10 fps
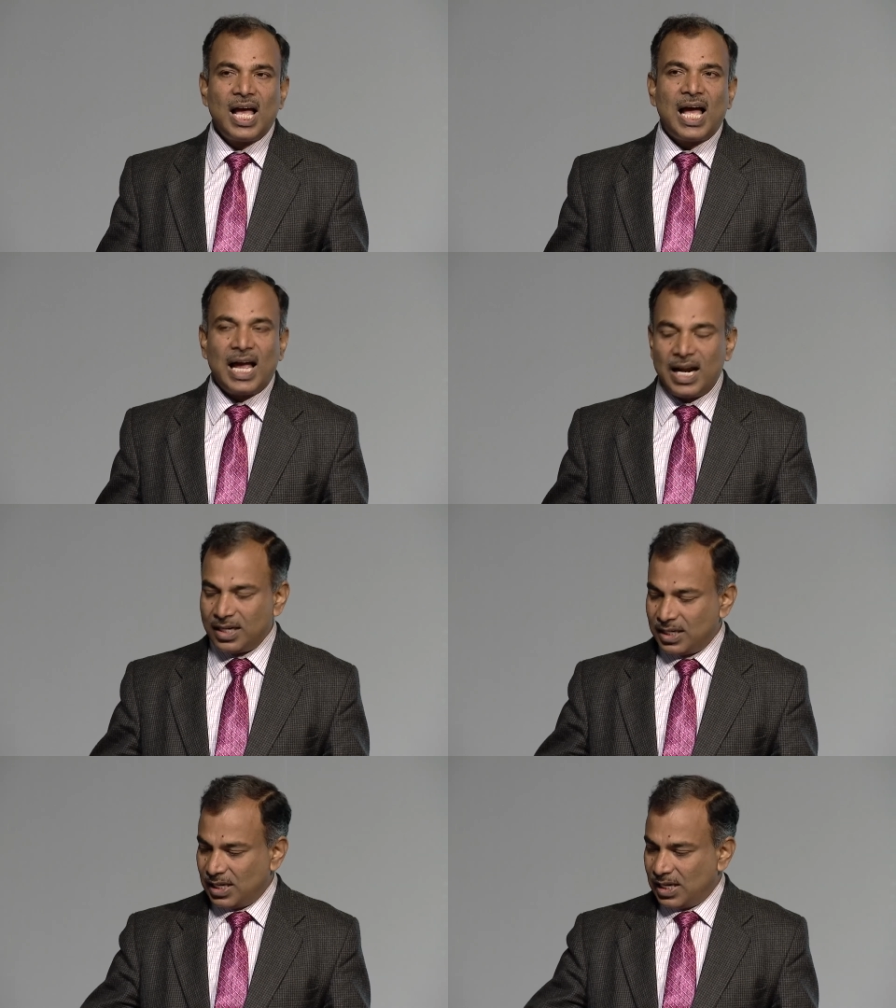
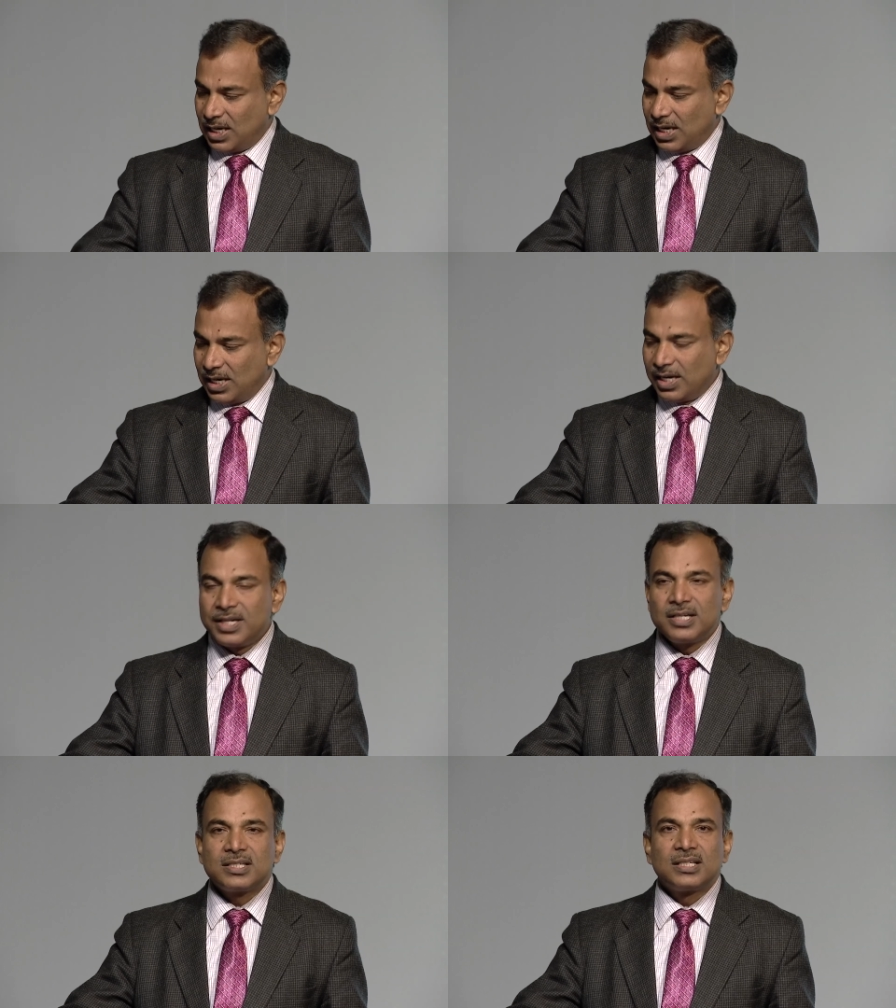and
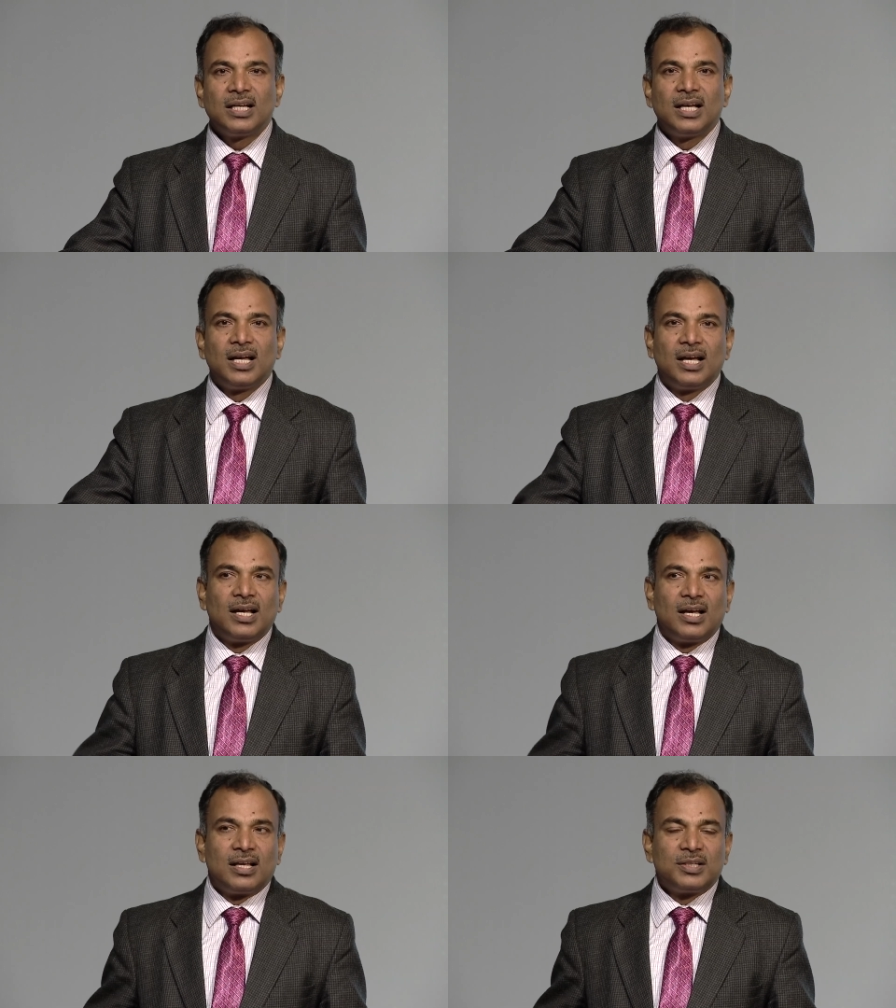let us
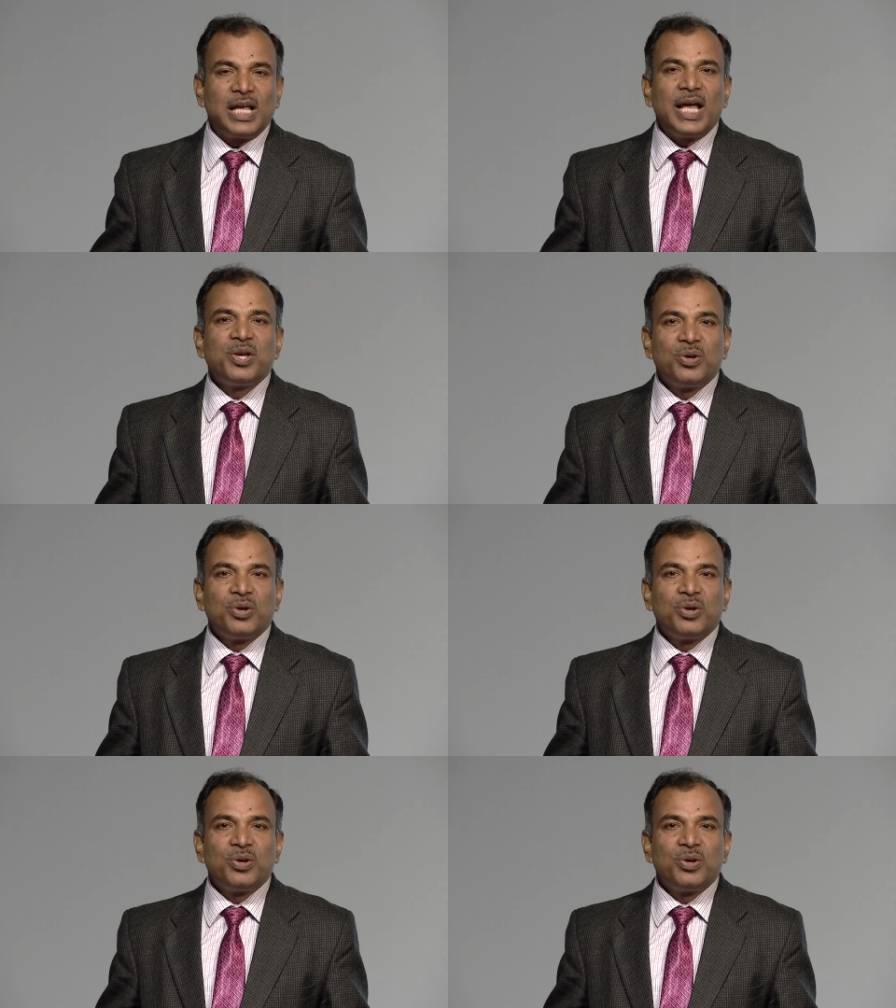thank